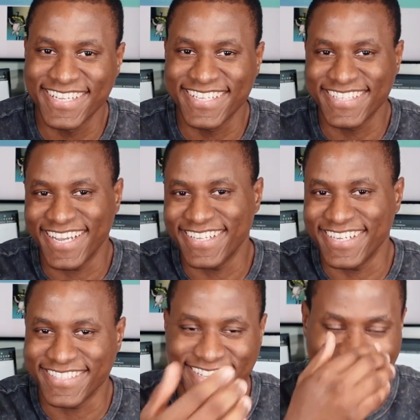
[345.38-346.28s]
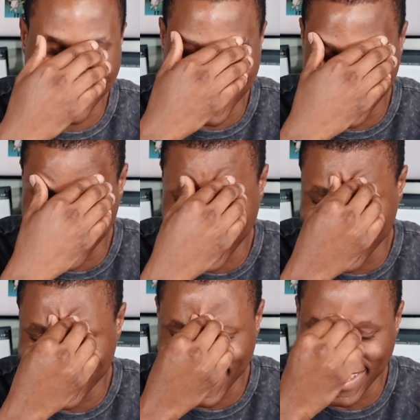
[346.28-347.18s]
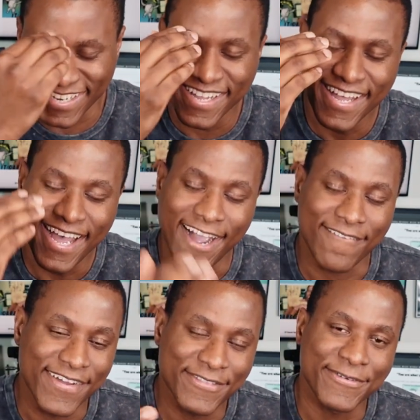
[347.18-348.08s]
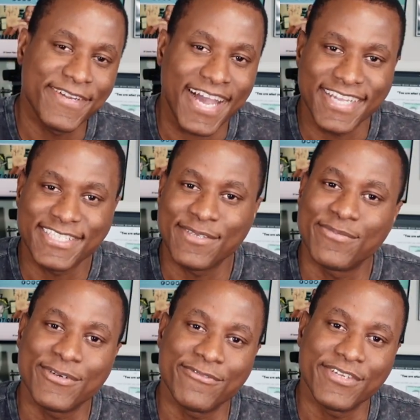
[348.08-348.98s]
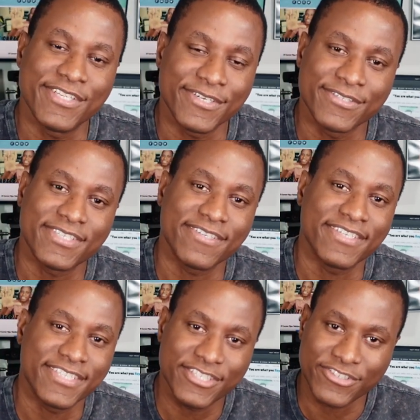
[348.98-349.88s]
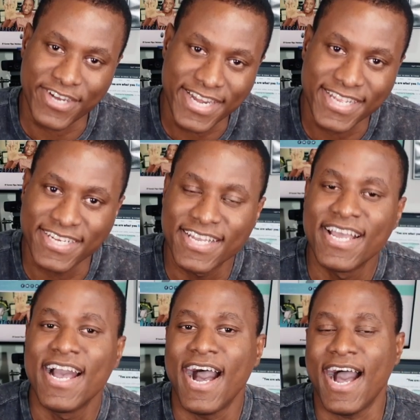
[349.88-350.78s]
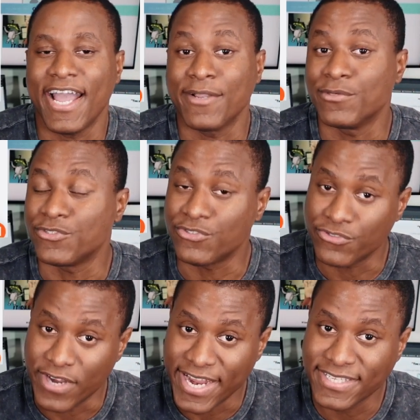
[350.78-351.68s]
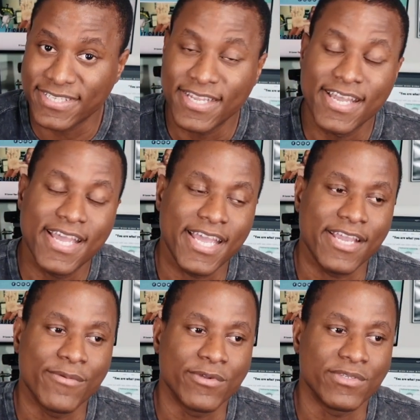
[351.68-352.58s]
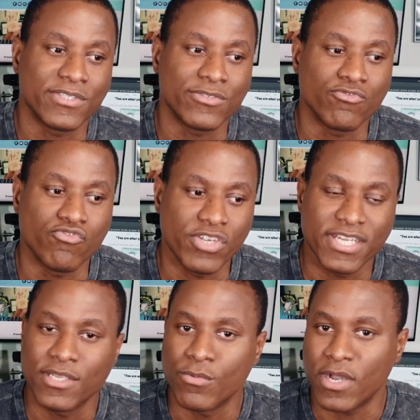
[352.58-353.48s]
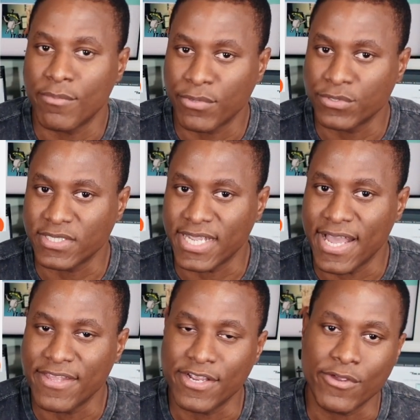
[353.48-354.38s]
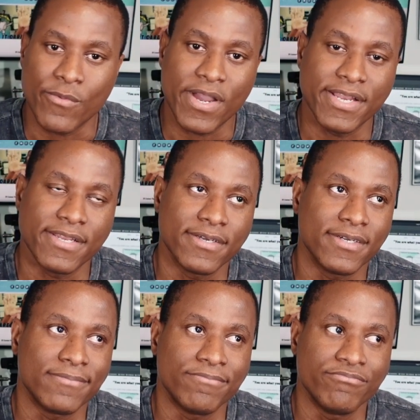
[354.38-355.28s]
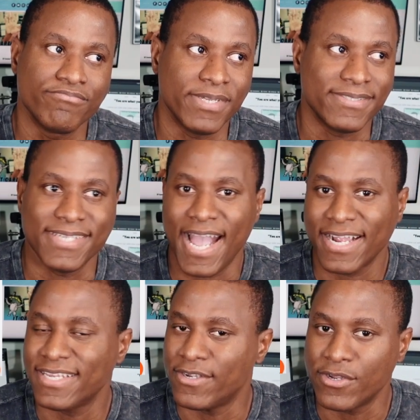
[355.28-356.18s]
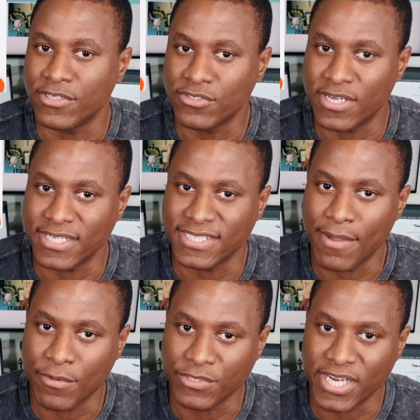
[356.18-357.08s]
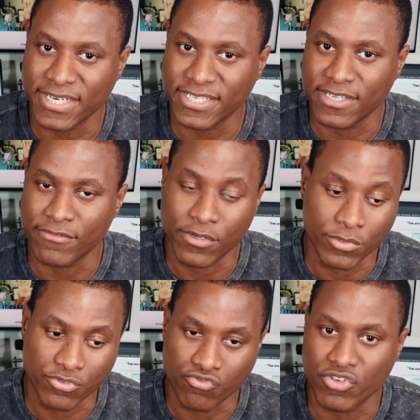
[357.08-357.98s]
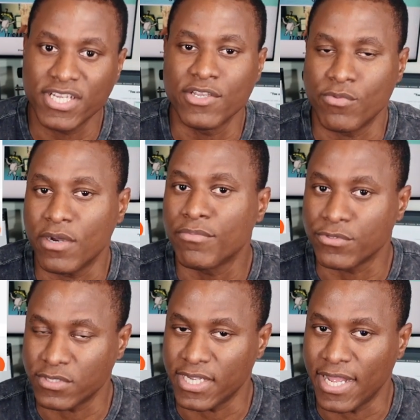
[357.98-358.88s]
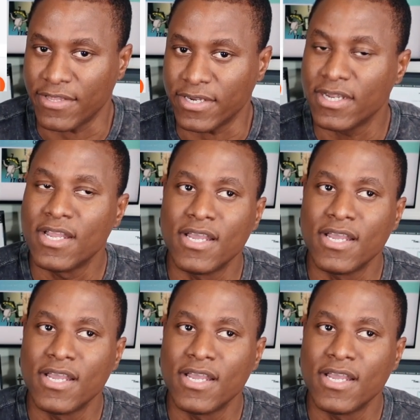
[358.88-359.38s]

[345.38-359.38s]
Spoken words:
Now that I talk about it, I can't say it. I went through the IT Pro video series training. It was great. It was really well put together. It went exactly according to the exam objective. It was really well put together.